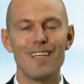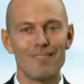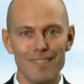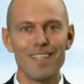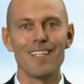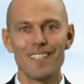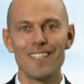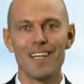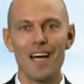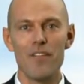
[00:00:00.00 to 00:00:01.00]
Well,
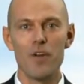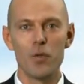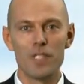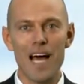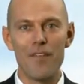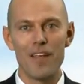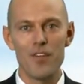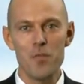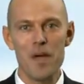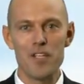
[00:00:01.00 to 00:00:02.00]
I have no doubt that
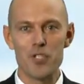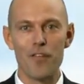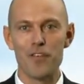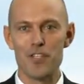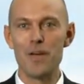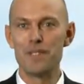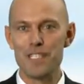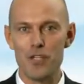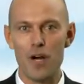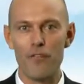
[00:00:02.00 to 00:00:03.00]
you may suffer some
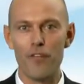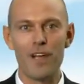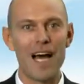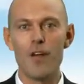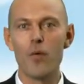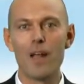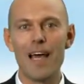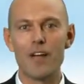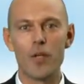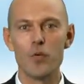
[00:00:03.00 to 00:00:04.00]
discomfort. I don't
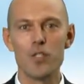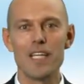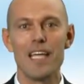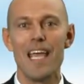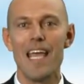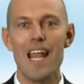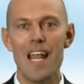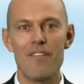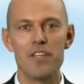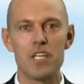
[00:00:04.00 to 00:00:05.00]
like losing
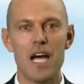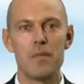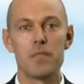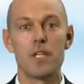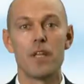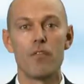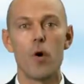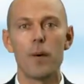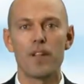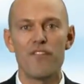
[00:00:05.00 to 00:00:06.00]
11 times in a row,
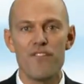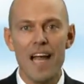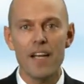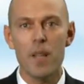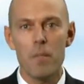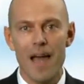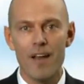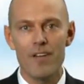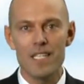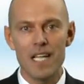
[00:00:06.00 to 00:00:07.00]
but the fact of the
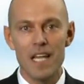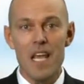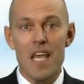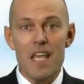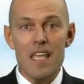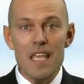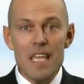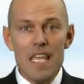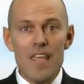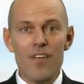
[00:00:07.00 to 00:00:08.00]
matter is that
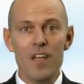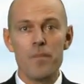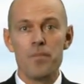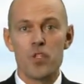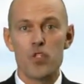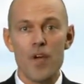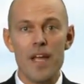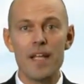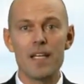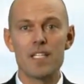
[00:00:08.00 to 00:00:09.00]
even
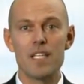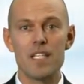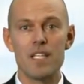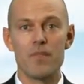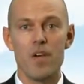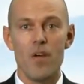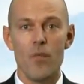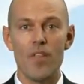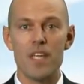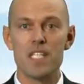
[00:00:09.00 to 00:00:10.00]
trading a system
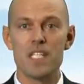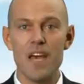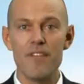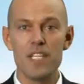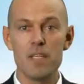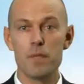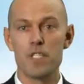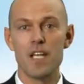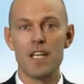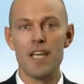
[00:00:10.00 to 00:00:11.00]
with a
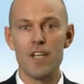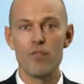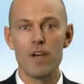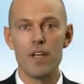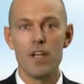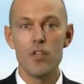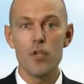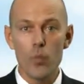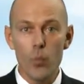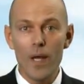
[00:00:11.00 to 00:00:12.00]
70% hit rate,
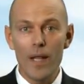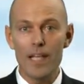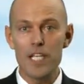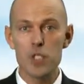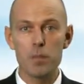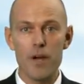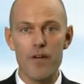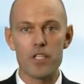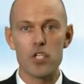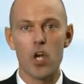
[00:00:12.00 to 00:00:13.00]
you will
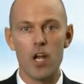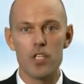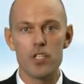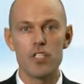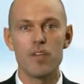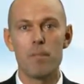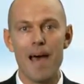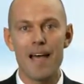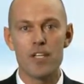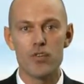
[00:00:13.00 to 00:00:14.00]
experience clusters of
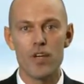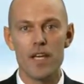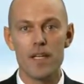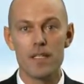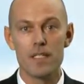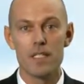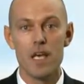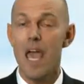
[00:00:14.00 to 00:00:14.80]
bad trades